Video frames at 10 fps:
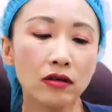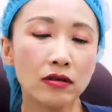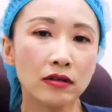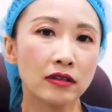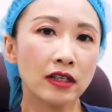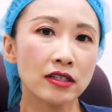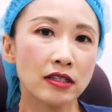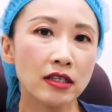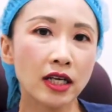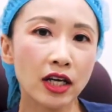long
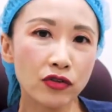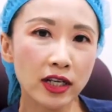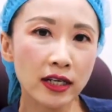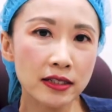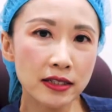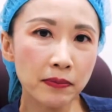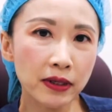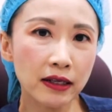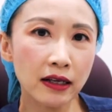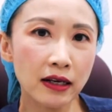does a cataract lens
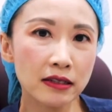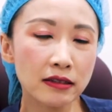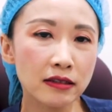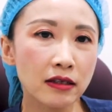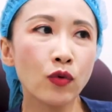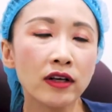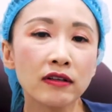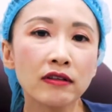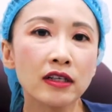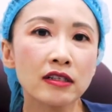implant last?
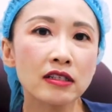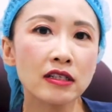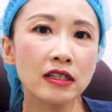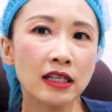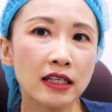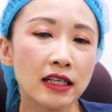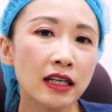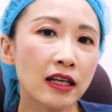Well, the answer is that it